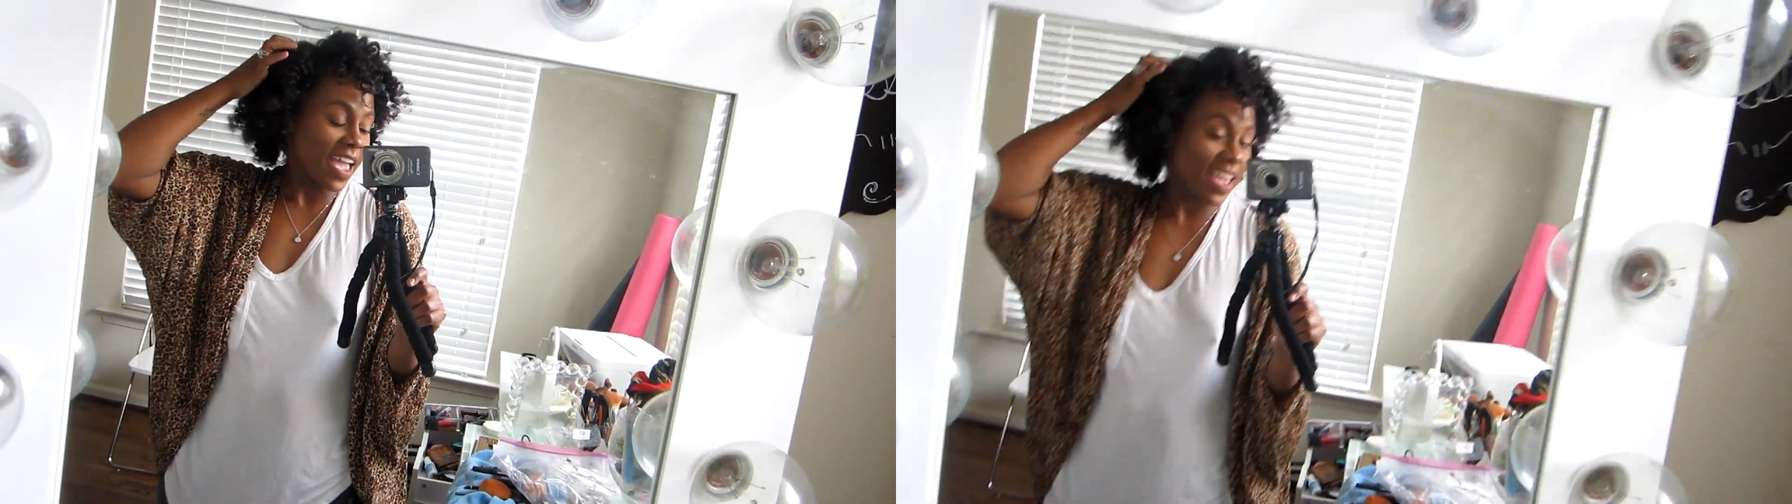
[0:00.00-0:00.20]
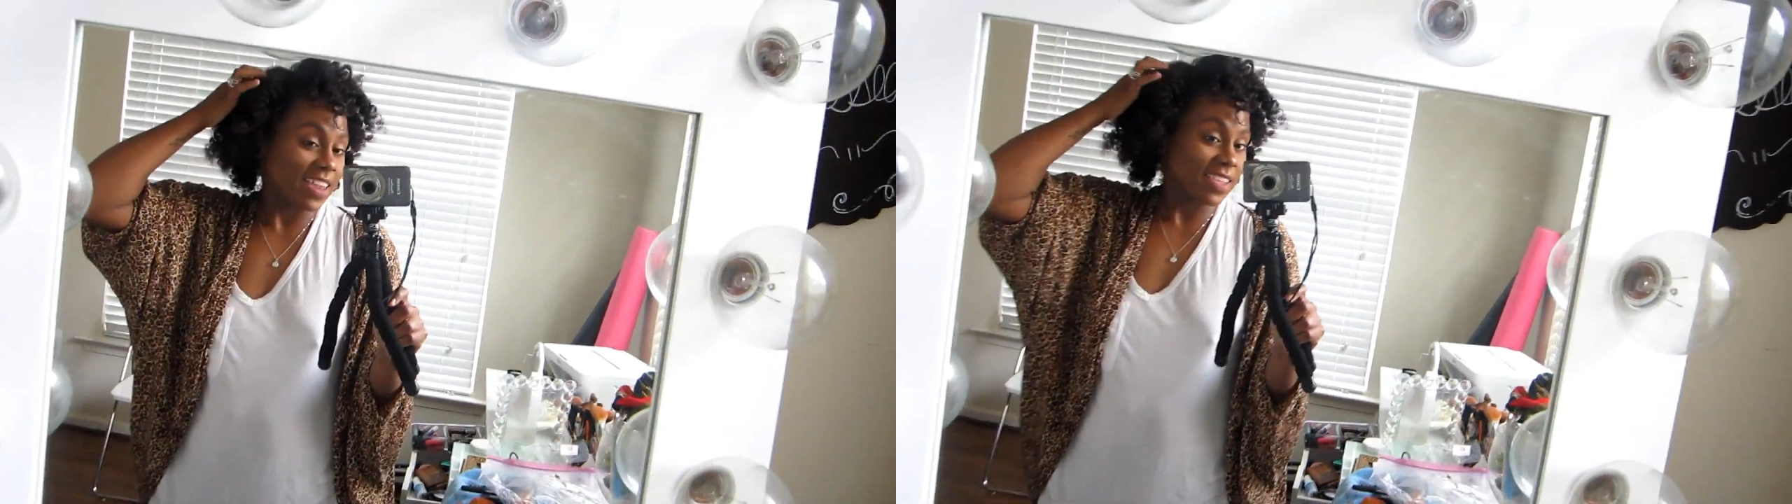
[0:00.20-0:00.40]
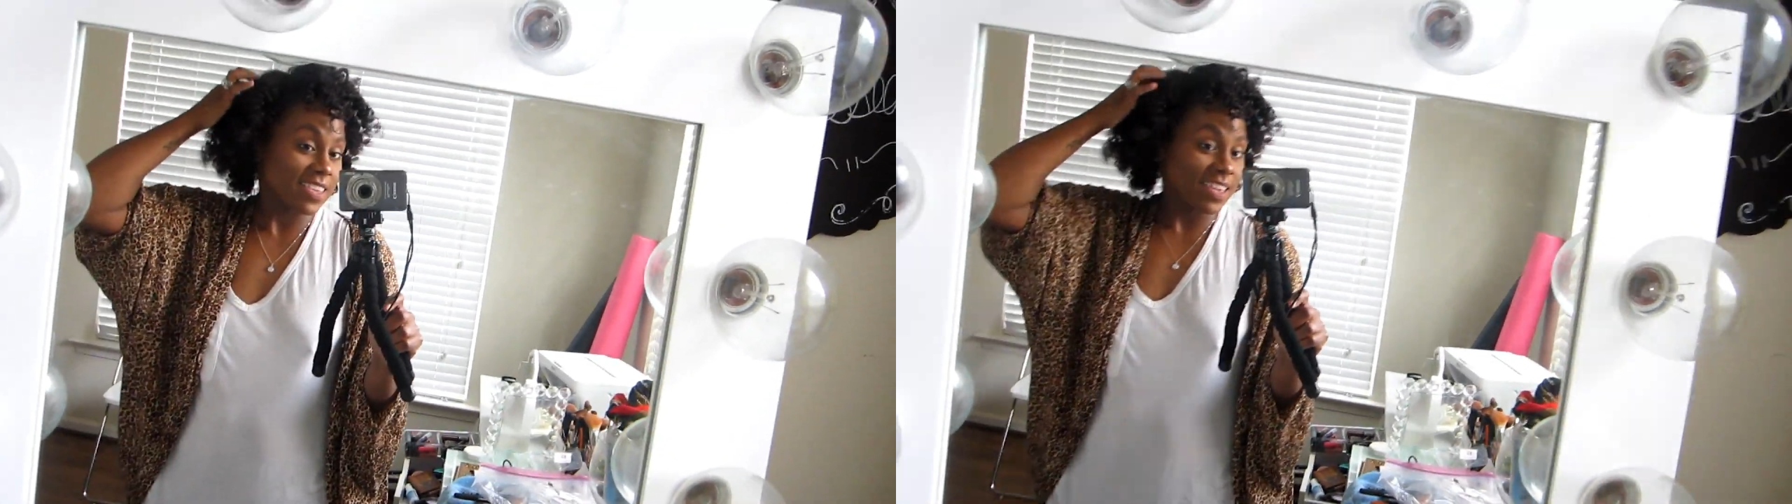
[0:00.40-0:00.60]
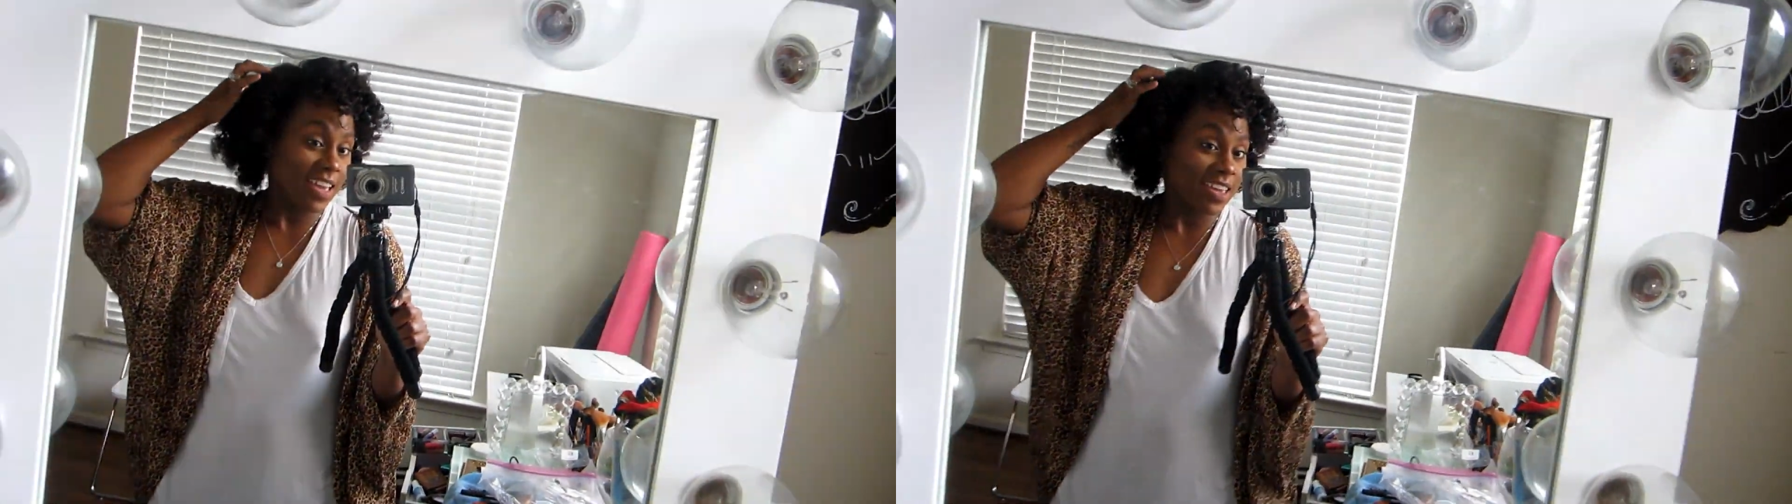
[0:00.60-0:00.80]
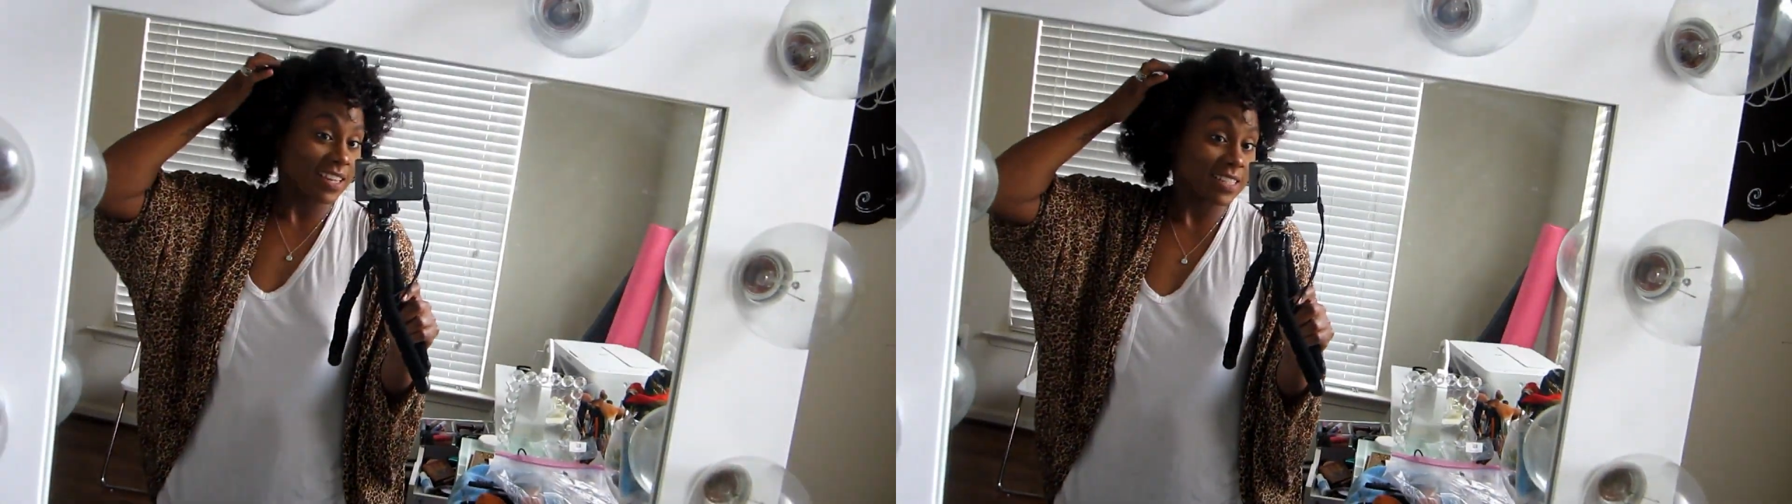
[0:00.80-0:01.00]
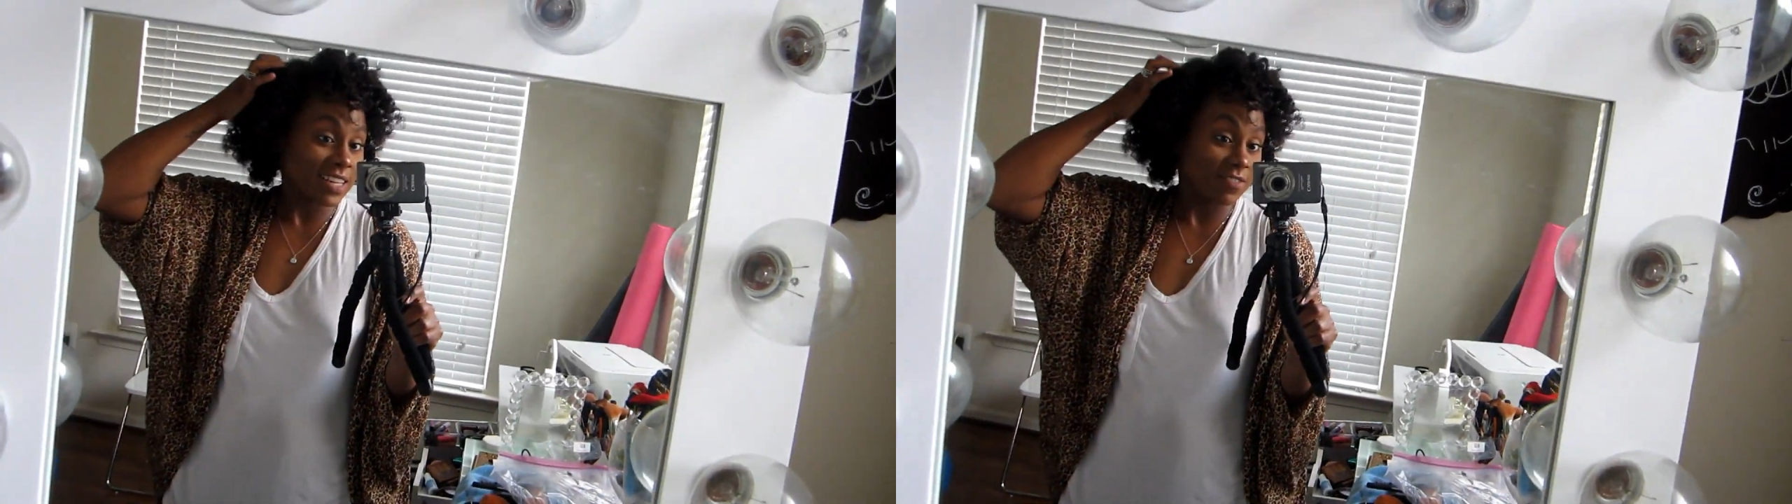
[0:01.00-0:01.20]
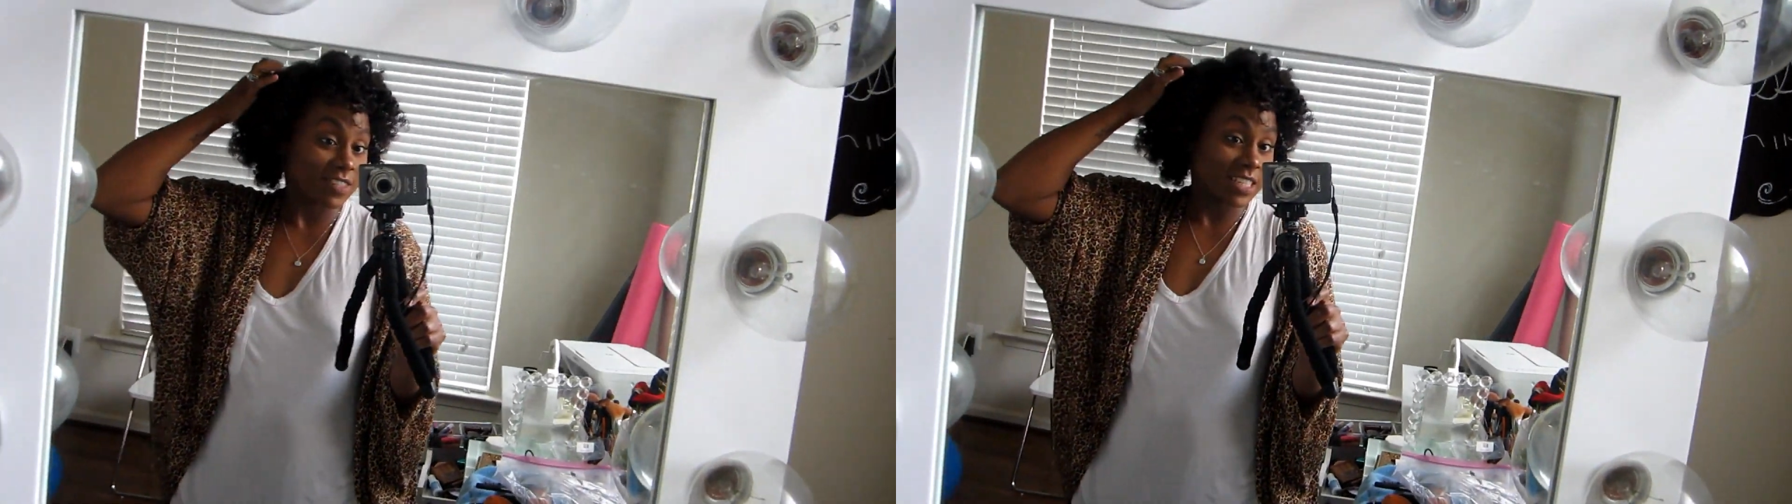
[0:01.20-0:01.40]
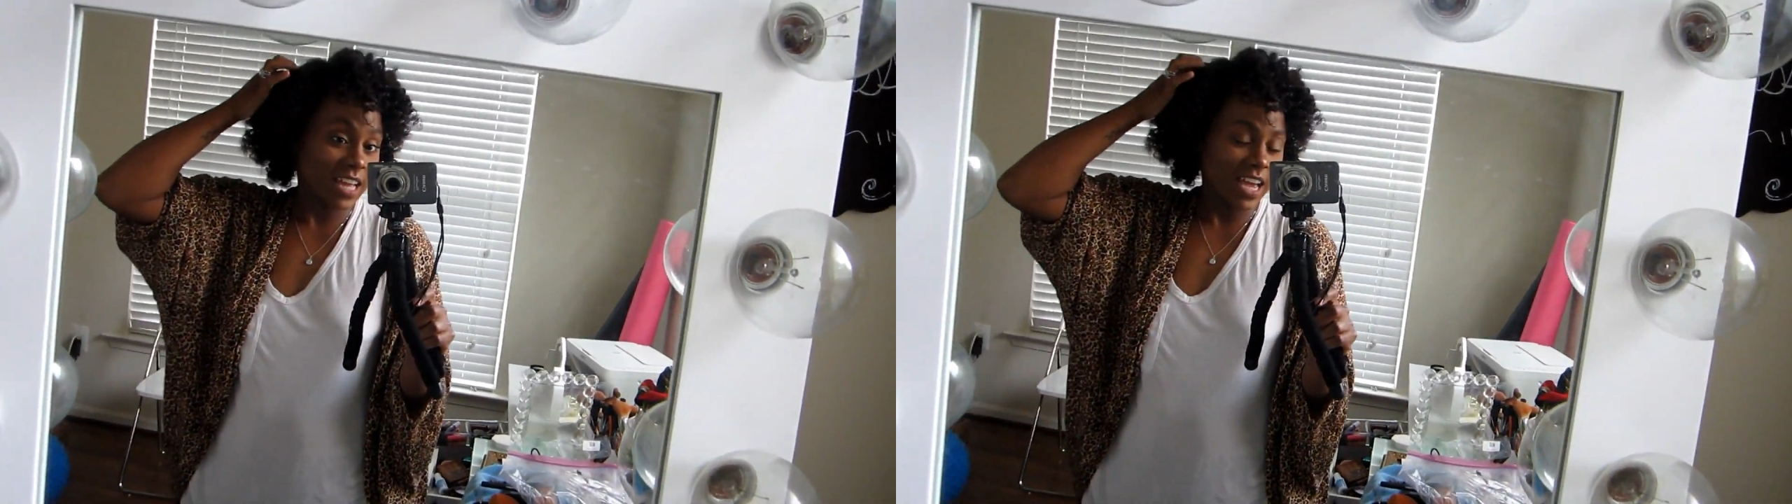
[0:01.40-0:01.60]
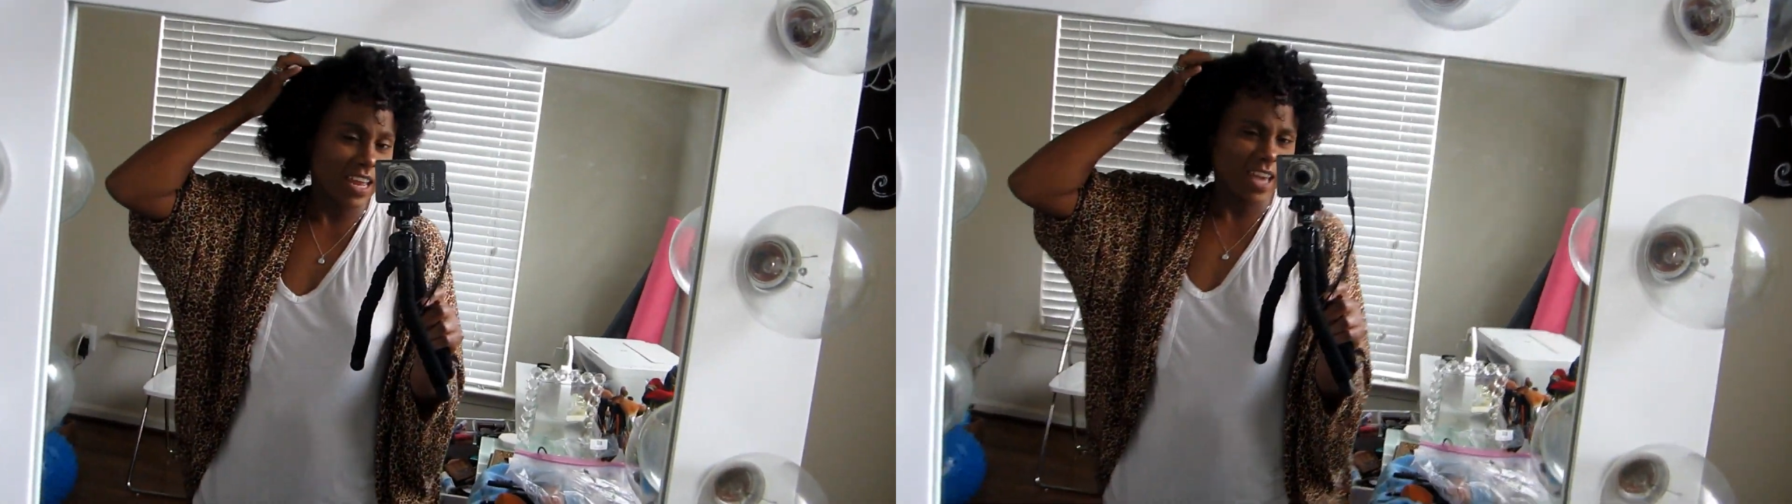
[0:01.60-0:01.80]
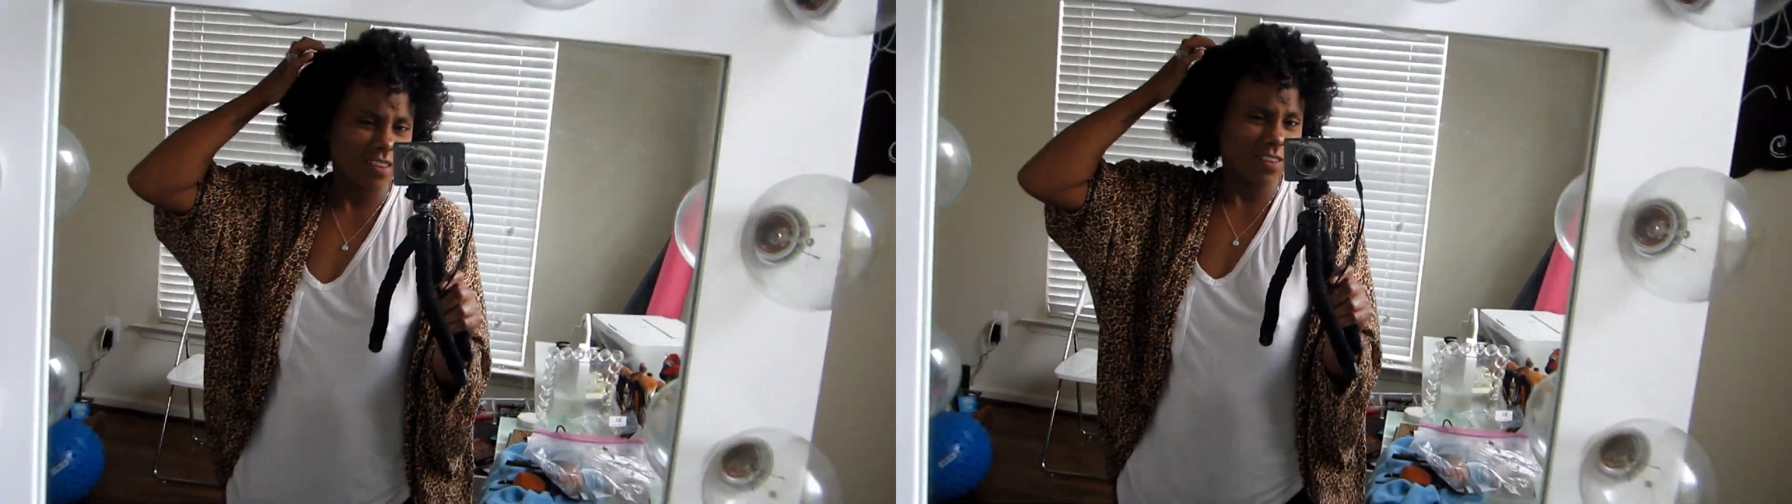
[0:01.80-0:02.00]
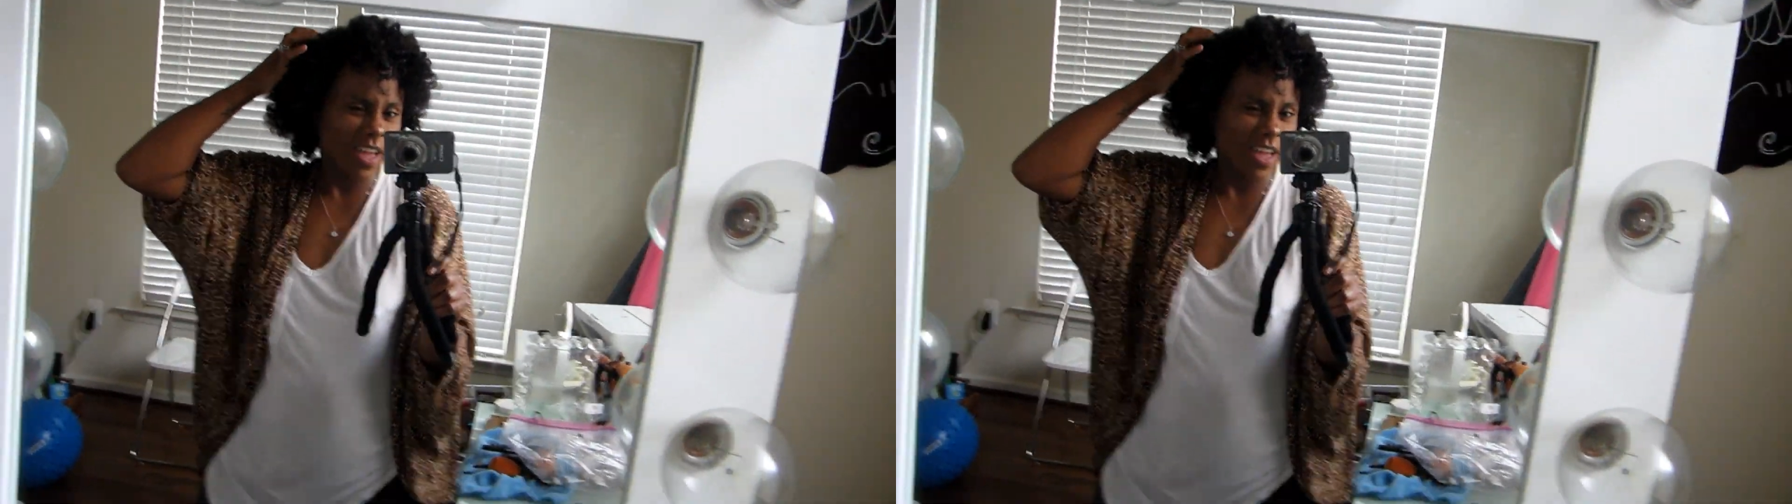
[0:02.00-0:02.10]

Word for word: and yeah get stuff done I don't